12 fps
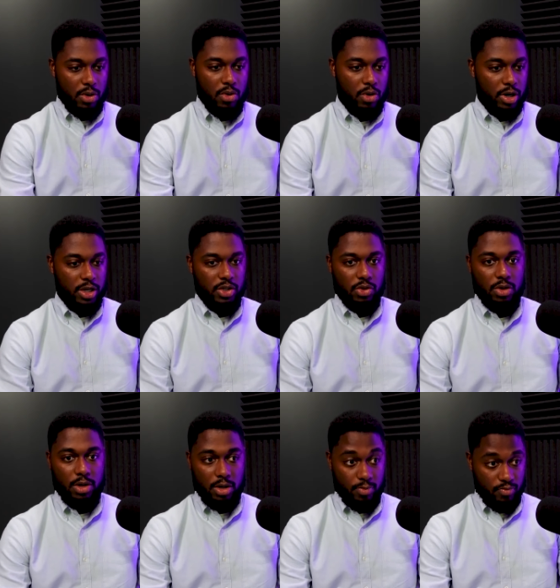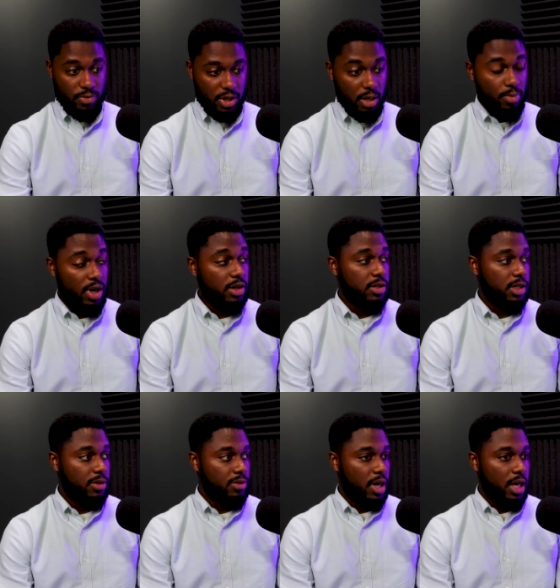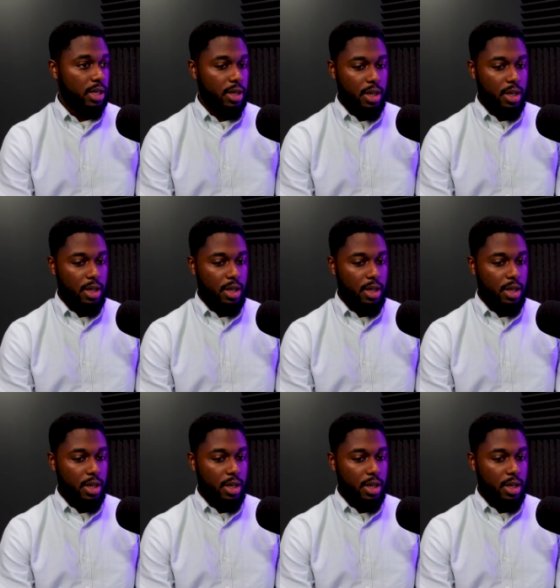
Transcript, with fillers: orange or a person, right?